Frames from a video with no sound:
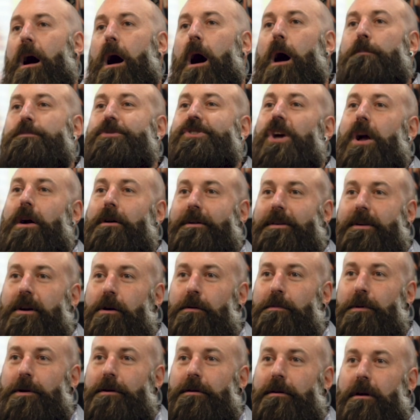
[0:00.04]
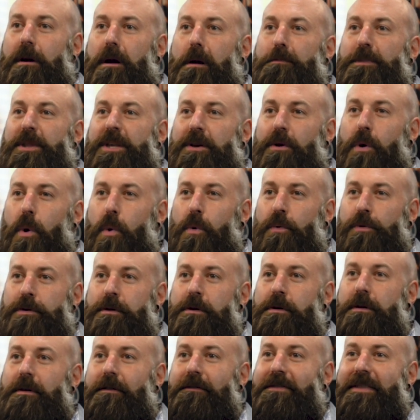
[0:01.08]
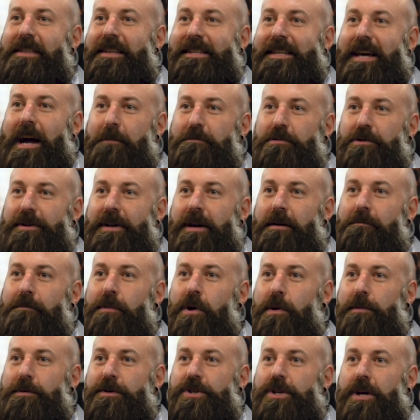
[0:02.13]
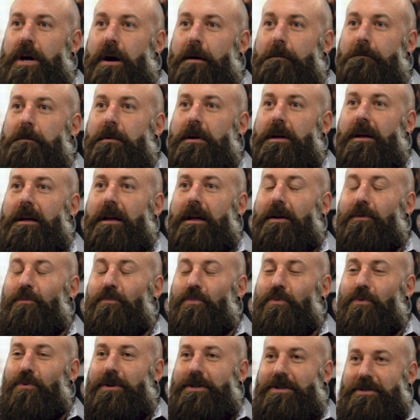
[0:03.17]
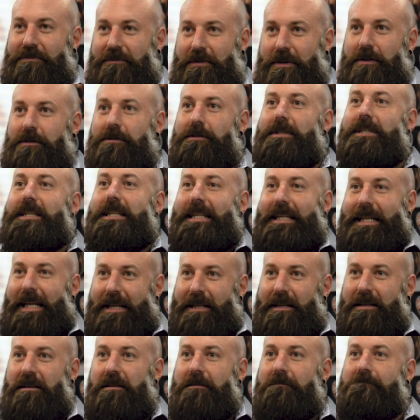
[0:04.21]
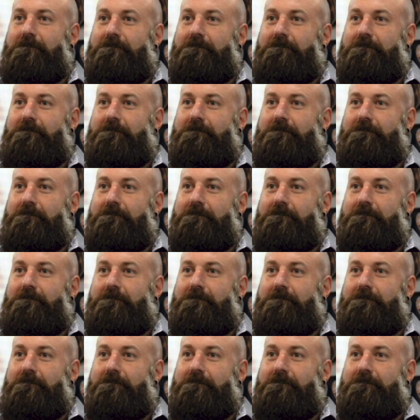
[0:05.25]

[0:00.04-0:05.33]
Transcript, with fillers: I'm Jared Gelbert. I'm the owner of the Dapper Den Barbershop in Ridgefield, Connecticut.